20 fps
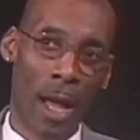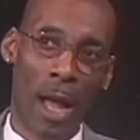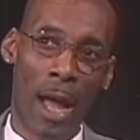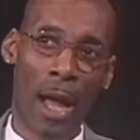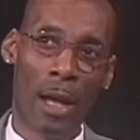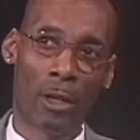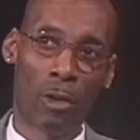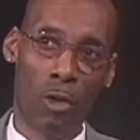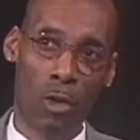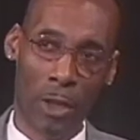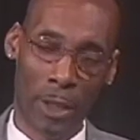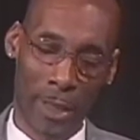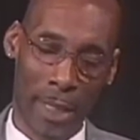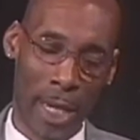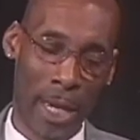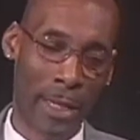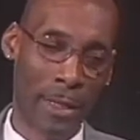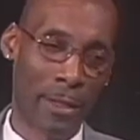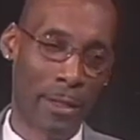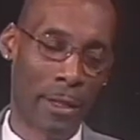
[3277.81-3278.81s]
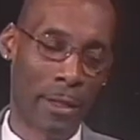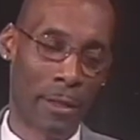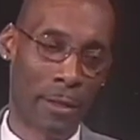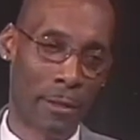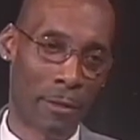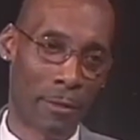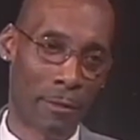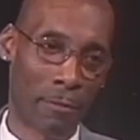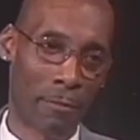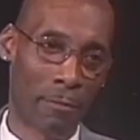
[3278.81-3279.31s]
Our court
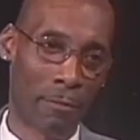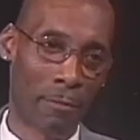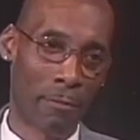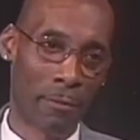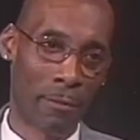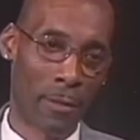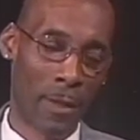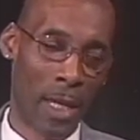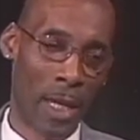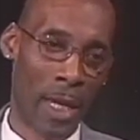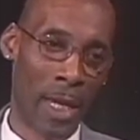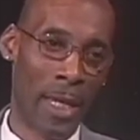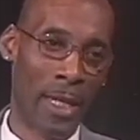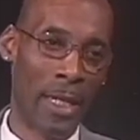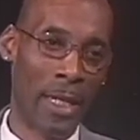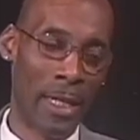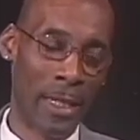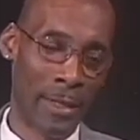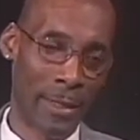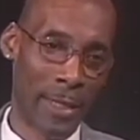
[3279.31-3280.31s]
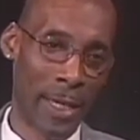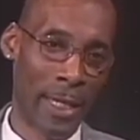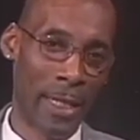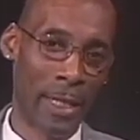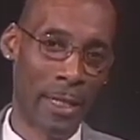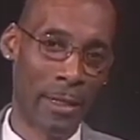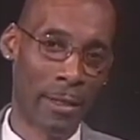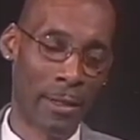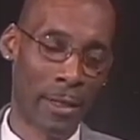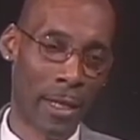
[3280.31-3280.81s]
cases in these
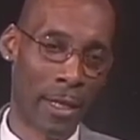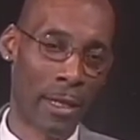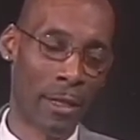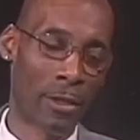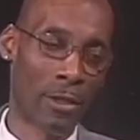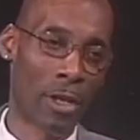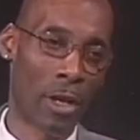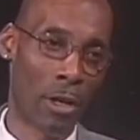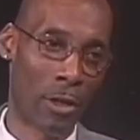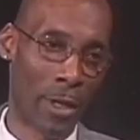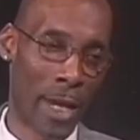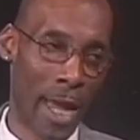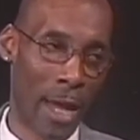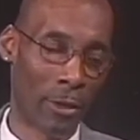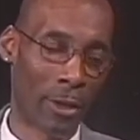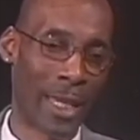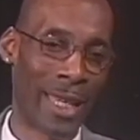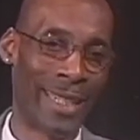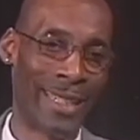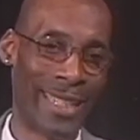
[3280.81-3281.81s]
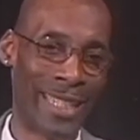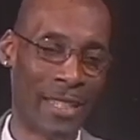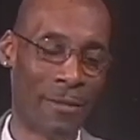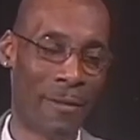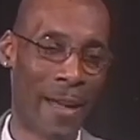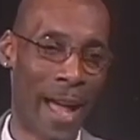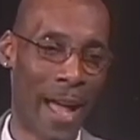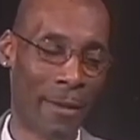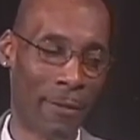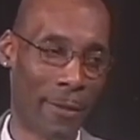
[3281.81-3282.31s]
cities turn out at least
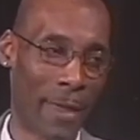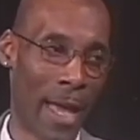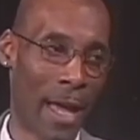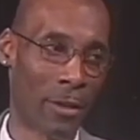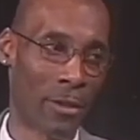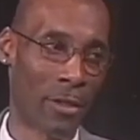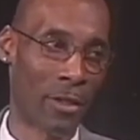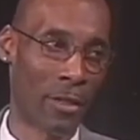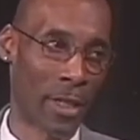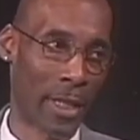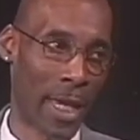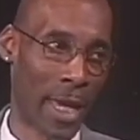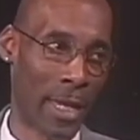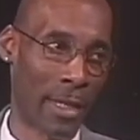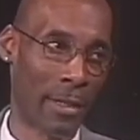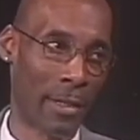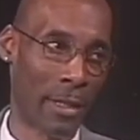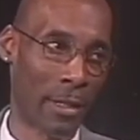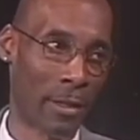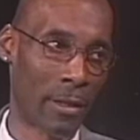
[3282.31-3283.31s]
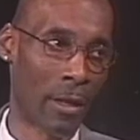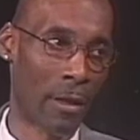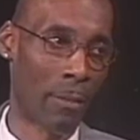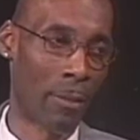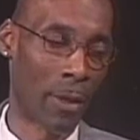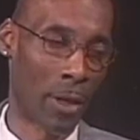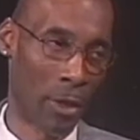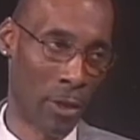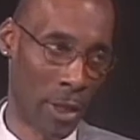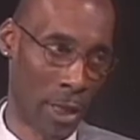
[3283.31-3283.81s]
5,000 cases
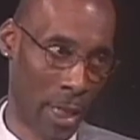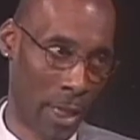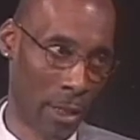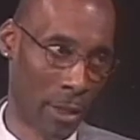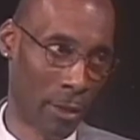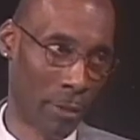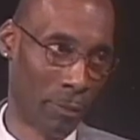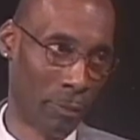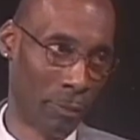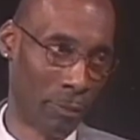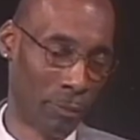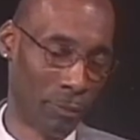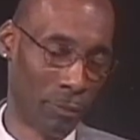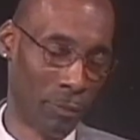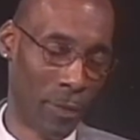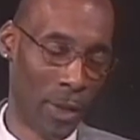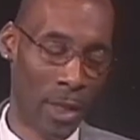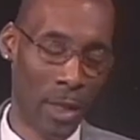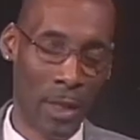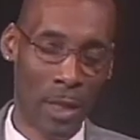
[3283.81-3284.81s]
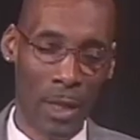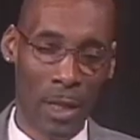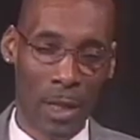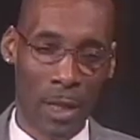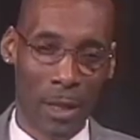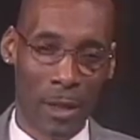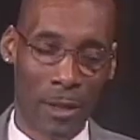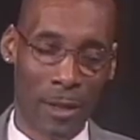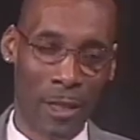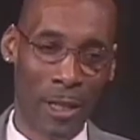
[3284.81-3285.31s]
per year.
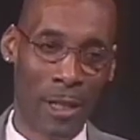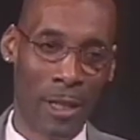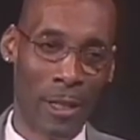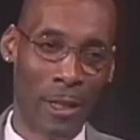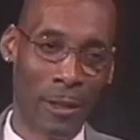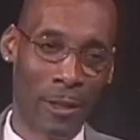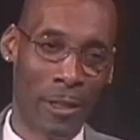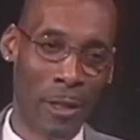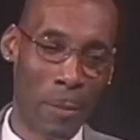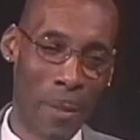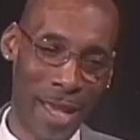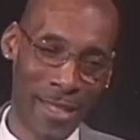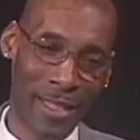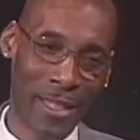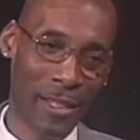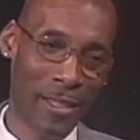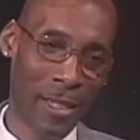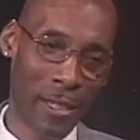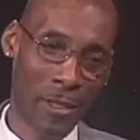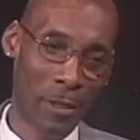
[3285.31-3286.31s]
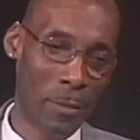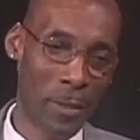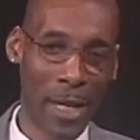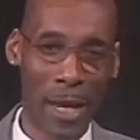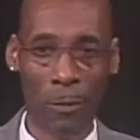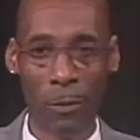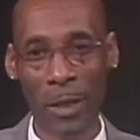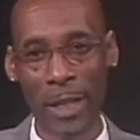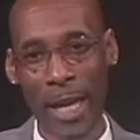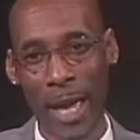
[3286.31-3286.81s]
The domestic systems
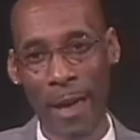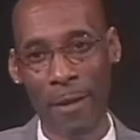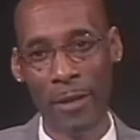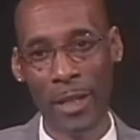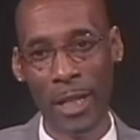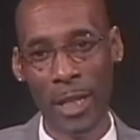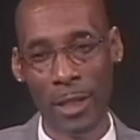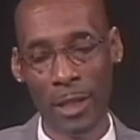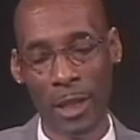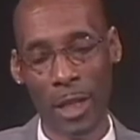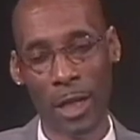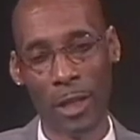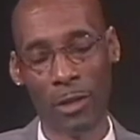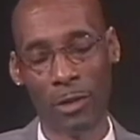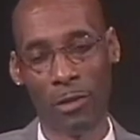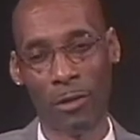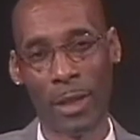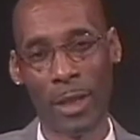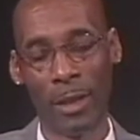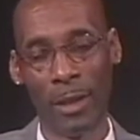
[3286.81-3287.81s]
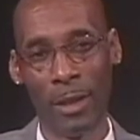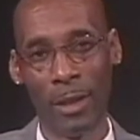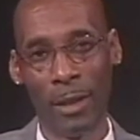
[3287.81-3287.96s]
that we have in this country